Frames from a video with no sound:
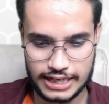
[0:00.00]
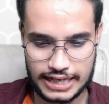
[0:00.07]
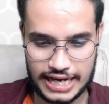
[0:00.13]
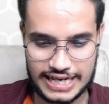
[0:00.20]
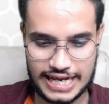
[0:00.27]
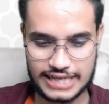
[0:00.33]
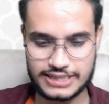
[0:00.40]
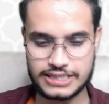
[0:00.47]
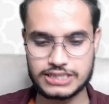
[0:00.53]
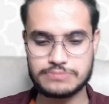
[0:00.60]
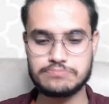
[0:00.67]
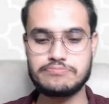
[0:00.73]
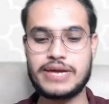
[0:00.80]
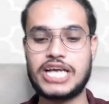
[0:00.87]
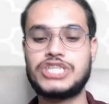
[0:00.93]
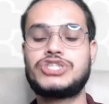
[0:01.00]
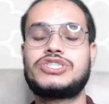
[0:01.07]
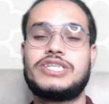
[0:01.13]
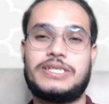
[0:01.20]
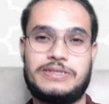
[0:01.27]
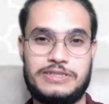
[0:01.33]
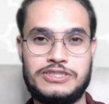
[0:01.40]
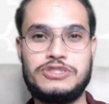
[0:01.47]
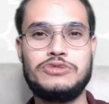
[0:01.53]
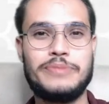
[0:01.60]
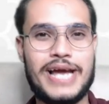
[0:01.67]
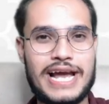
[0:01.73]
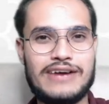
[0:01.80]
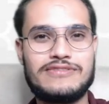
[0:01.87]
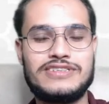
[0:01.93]
And next is mansion. You
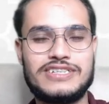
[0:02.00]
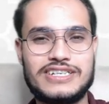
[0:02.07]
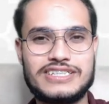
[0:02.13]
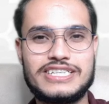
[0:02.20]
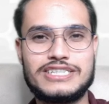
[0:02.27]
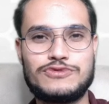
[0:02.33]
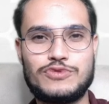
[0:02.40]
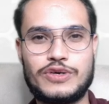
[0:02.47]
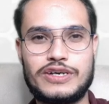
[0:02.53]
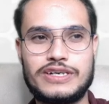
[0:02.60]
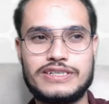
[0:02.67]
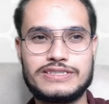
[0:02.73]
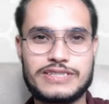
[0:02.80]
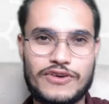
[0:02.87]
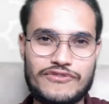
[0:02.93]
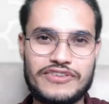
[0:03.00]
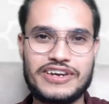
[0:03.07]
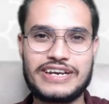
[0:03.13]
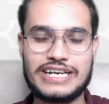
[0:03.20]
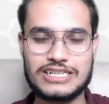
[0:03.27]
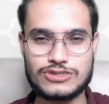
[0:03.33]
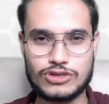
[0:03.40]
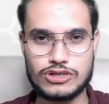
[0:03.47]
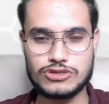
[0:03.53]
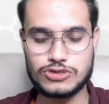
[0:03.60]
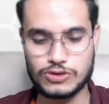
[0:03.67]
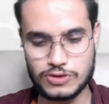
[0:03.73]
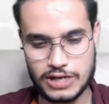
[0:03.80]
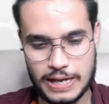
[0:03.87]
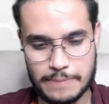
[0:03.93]
may have heard this word somewhere else
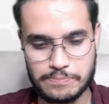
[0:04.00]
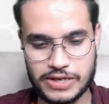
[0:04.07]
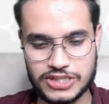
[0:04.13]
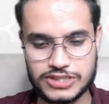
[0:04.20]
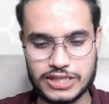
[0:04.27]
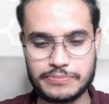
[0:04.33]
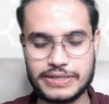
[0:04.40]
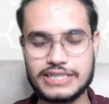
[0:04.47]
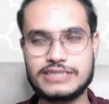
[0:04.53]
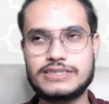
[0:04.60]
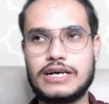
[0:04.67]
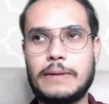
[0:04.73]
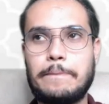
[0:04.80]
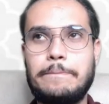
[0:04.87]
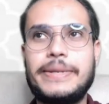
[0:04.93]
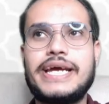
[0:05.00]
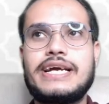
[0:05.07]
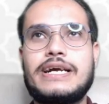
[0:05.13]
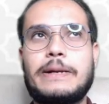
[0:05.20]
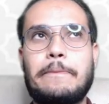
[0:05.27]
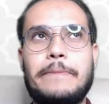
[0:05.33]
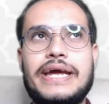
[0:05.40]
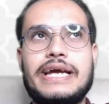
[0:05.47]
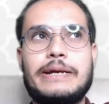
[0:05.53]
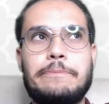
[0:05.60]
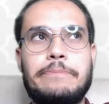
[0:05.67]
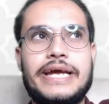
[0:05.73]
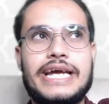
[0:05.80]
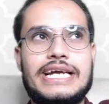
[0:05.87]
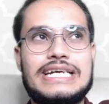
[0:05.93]
also. Mansion means a
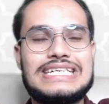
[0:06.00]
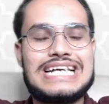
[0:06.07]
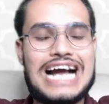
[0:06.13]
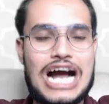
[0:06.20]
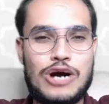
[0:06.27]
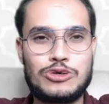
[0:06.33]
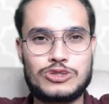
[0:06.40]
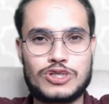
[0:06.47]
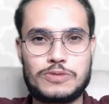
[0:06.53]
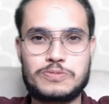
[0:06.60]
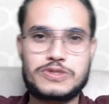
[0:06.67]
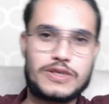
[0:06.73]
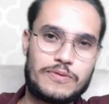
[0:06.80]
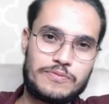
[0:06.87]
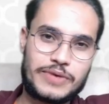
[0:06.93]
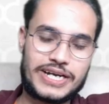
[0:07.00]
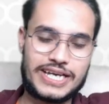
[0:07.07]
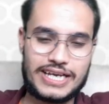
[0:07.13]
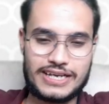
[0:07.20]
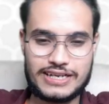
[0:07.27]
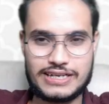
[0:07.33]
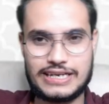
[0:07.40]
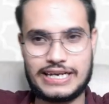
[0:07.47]
big house of somebody